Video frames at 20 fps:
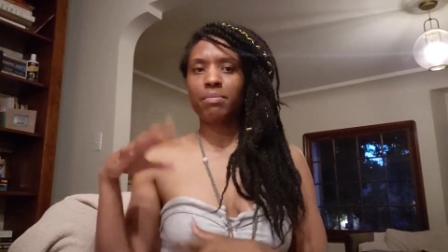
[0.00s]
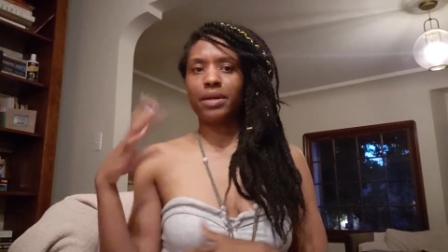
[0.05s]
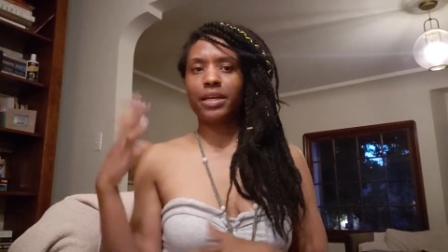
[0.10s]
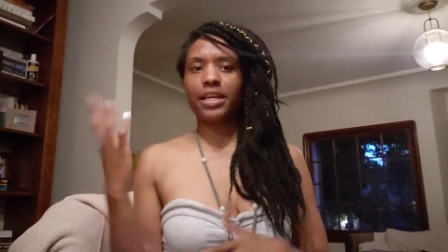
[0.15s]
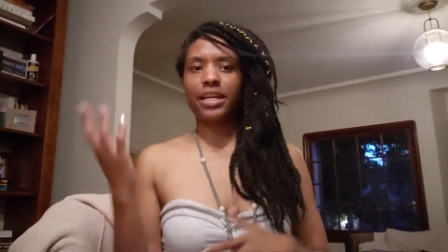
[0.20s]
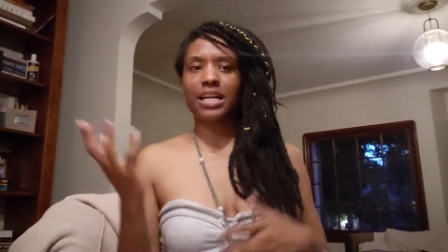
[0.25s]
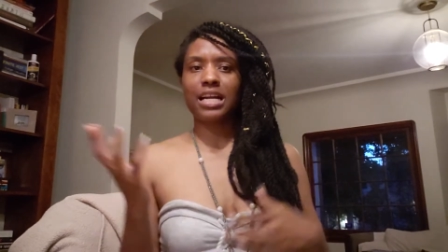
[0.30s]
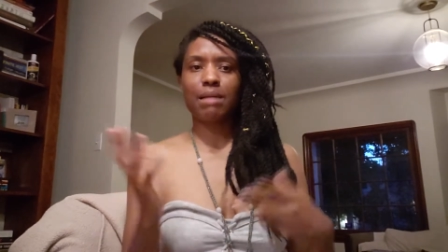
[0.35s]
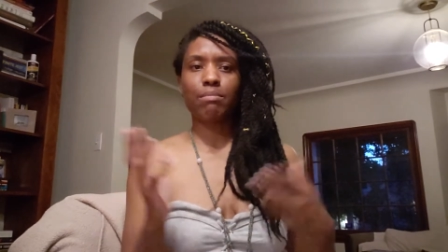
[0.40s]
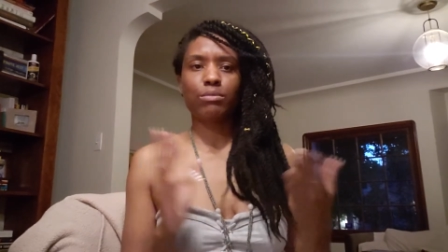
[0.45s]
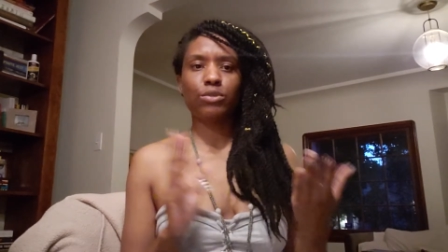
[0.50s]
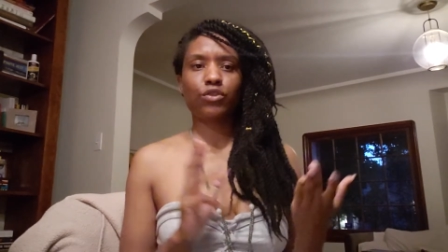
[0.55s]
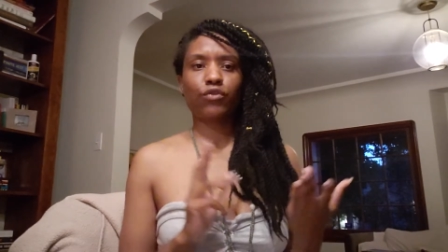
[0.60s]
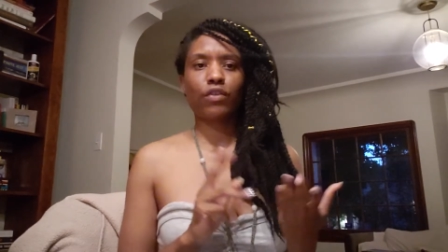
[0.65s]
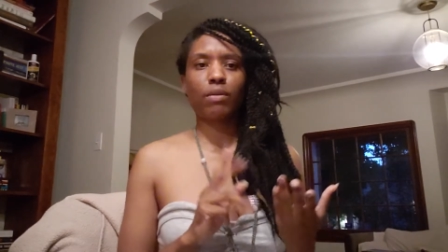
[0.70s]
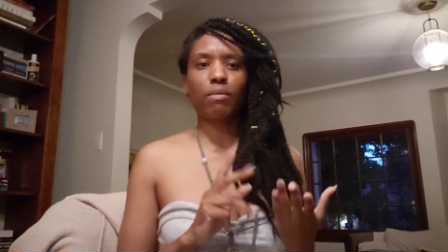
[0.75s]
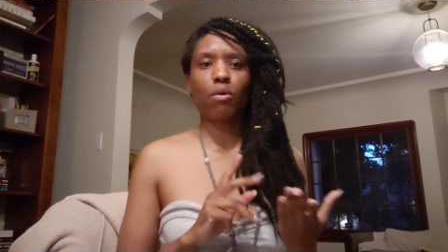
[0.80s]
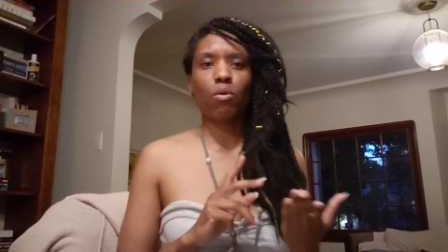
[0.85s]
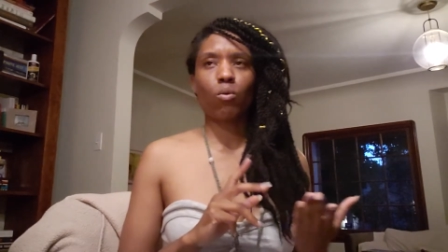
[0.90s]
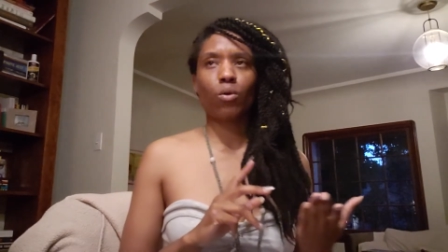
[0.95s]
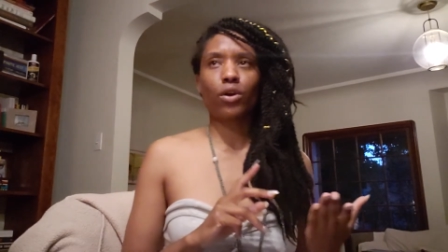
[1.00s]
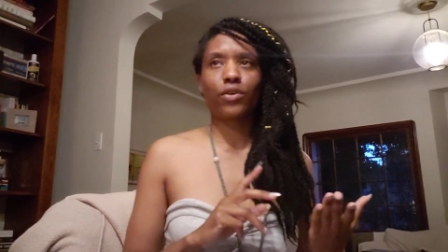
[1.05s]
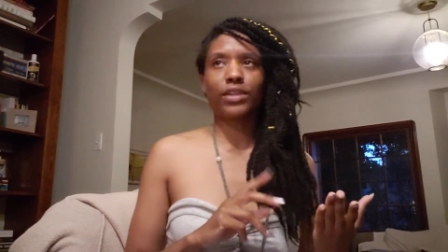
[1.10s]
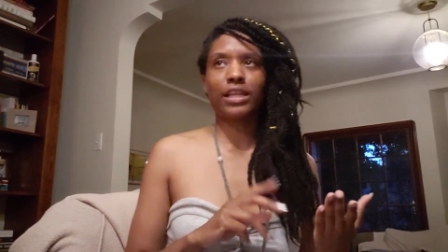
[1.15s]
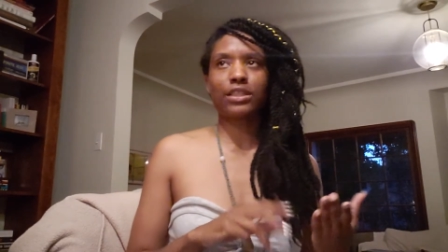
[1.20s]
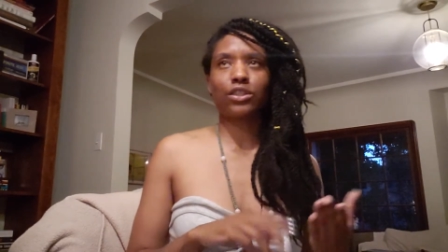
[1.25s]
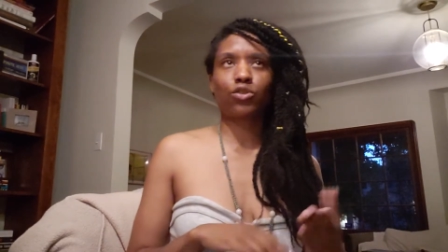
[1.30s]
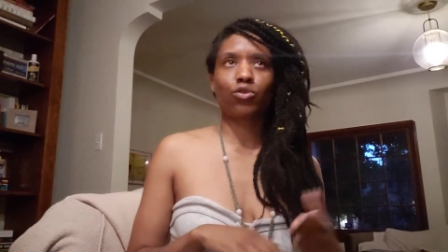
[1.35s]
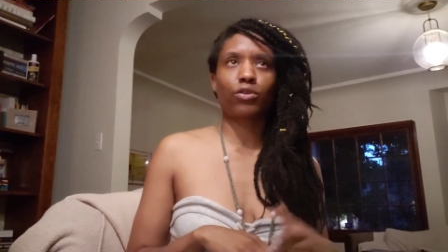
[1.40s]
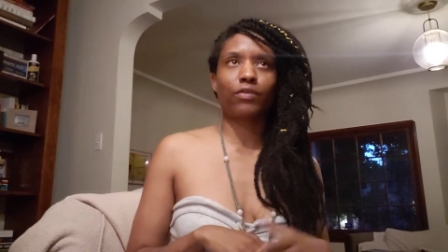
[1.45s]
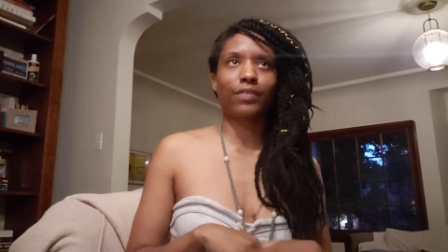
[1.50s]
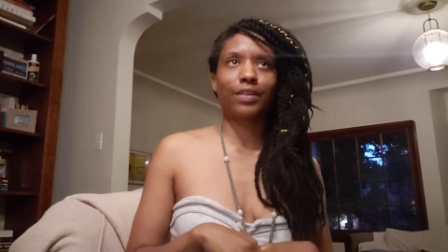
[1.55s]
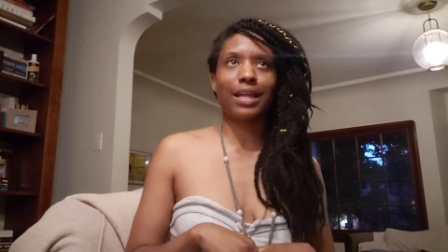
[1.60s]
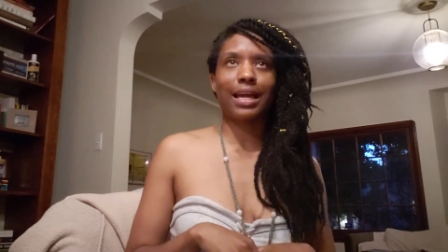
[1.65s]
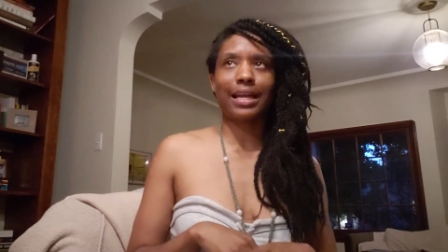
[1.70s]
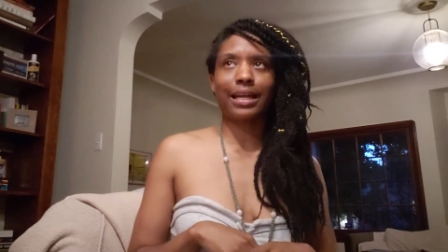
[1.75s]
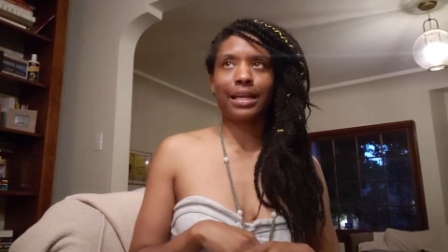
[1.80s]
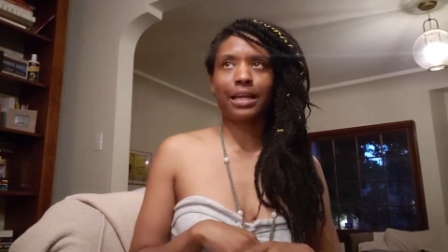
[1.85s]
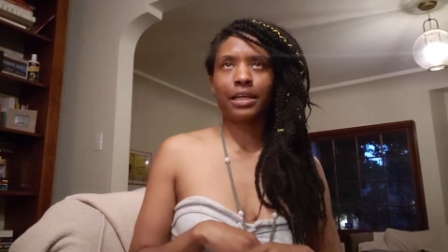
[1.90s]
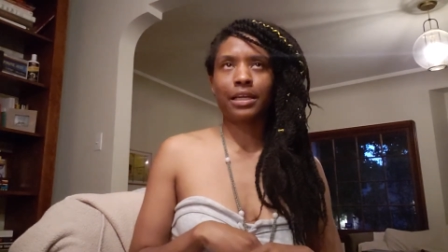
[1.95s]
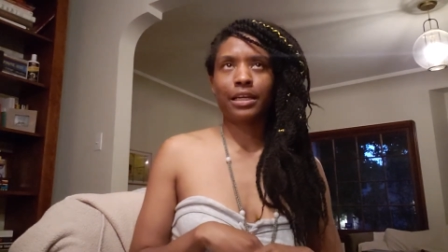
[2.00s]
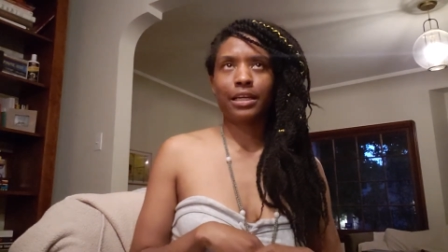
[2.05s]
but it comes from a word that's sort of like